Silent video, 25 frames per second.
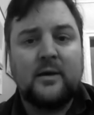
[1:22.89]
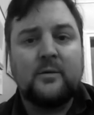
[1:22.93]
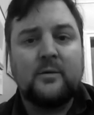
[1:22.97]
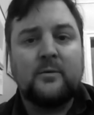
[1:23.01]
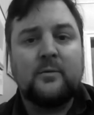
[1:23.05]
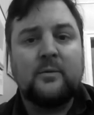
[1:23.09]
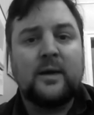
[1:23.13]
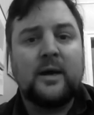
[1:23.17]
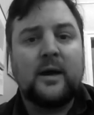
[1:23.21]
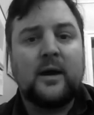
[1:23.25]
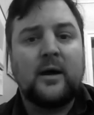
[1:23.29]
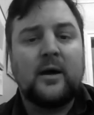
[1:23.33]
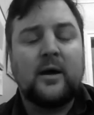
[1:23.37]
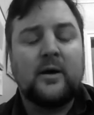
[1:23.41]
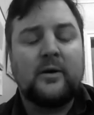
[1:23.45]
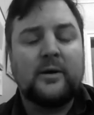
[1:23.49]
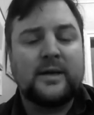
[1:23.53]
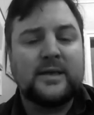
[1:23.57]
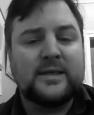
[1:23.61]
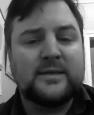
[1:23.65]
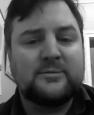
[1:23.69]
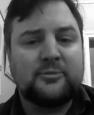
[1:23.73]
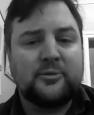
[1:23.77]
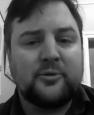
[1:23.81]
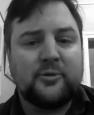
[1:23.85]
We are
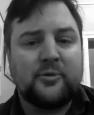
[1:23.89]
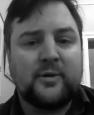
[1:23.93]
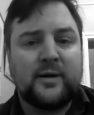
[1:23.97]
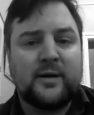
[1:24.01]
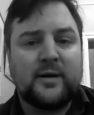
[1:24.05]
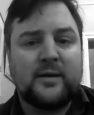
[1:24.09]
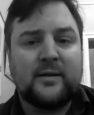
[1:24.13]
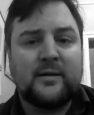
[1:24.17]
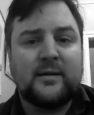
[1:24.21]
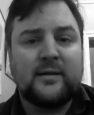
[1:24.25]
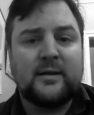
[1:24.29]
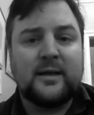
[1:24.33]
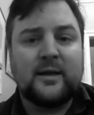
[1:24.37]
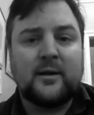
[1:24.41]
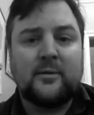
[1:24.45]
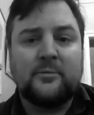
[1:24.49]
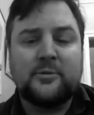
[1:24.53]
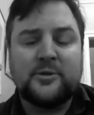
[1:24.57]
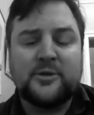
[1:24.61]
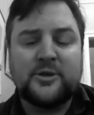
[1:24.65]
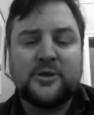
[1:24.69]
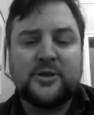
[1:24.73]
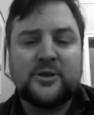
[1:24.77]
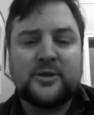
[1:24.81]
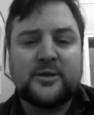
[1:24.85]
exploring the
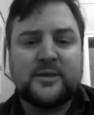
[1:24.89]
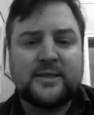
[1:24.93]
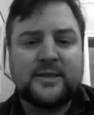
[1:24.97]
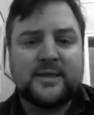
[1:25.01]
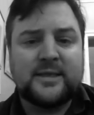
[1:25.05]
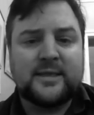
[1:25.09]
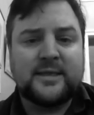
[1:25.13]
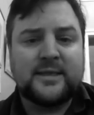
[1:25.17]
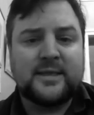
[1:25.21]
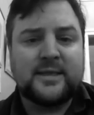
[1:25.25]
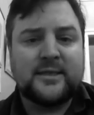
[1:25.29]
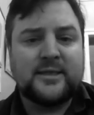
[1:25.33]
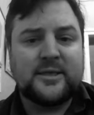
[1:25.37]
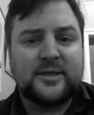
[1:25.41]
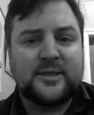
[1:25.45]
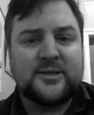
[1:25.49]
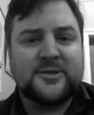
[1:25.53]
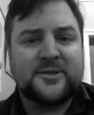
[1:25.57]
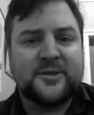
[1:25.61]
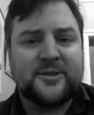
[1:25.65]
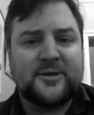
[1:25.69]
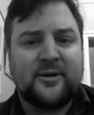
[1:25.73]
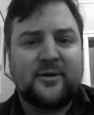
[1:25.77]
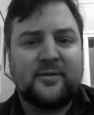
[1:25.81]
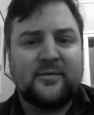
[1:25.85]
opportunities that
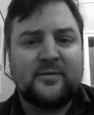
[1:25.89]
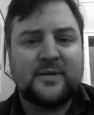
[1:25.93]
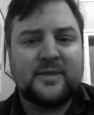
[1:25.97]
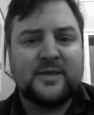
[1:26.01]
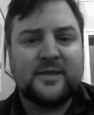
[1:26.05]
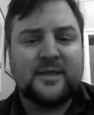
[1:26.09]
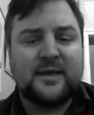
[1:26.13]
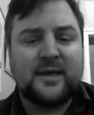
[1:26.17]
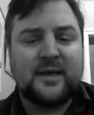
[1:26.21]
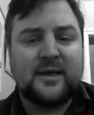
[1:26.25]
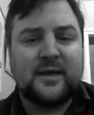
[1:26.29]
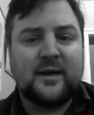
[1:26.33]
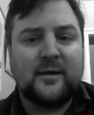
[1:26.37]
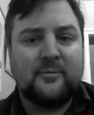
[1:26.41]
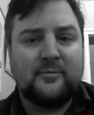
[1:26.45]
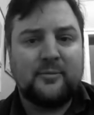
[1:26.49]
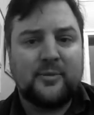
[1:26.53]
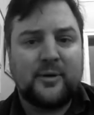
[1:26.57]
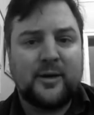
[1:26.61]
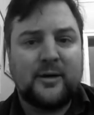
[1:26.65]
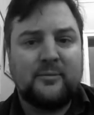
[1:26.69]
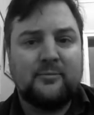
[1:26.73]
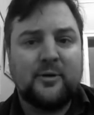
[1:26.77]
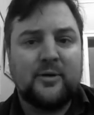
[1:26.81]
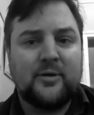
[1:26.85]
digital offers at the
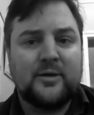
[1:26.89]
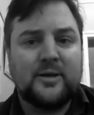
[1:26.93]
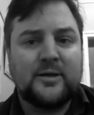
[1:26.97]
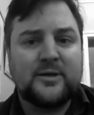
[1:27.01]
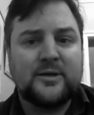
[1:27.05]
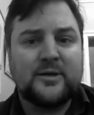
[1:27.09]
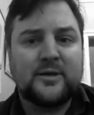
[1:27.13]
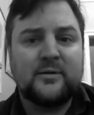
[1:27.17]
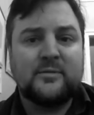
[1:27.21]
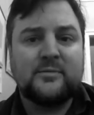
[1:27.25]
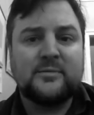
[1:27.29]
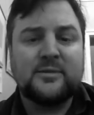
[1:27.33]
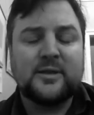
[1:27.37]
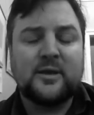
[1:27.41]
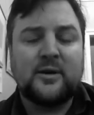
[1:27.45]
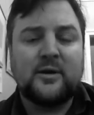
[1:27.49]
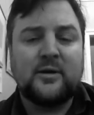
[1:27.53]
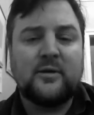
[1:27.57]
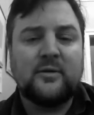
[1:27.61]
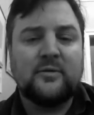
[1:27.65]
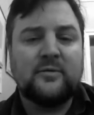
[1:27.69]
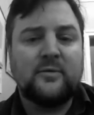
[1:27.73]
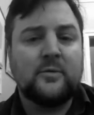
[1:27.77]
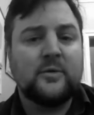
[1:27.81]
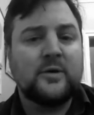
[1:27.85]
company, both in terms
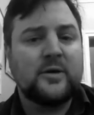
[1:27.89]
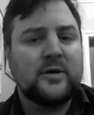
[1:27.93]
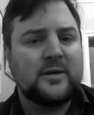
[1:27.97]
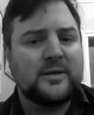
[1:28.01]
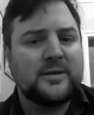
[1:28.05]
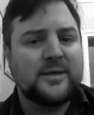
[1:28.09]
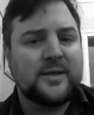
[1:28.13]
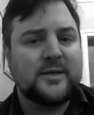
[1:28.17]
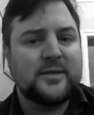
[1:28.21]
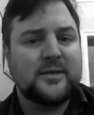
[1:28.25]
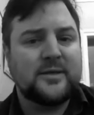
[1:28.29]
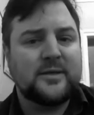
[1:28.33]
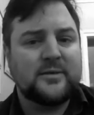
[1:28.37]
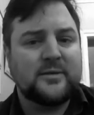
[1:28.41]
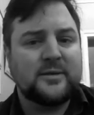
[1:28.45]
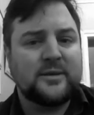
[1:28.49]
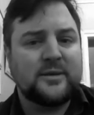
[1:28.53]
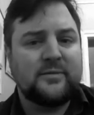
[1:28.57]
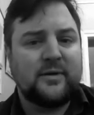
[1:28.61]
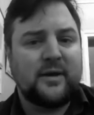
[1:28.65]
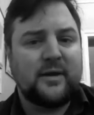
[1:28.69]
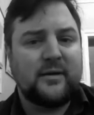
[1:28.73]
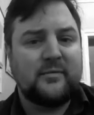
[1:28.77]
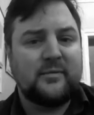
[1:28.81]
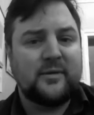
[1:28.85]
of organizational
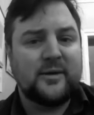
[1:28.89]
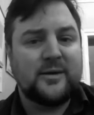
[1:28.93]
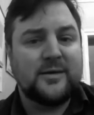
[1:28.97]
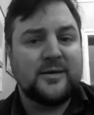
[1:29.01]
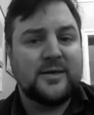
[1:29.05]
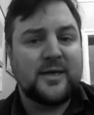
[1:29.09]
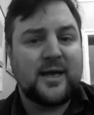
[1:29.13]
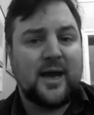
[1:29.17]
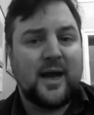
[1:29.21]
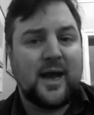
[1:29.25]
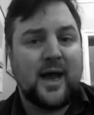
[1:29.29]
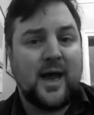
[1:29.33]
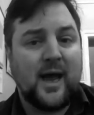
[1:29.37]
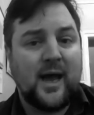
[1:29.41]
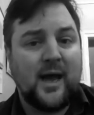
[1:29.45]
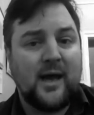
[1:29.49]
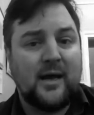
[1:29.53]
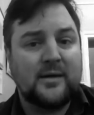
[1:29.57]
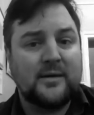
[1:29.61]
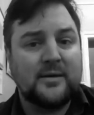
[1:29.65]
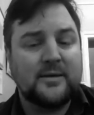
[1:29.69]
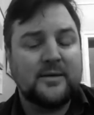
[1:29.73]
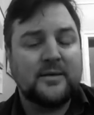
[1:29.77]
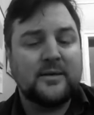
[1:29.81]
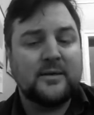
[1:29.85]
development
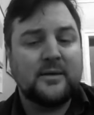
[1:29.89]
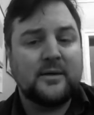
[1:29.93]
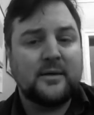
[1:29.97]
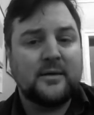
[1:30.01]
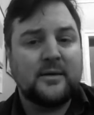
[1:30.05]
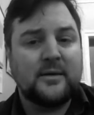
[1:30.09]
and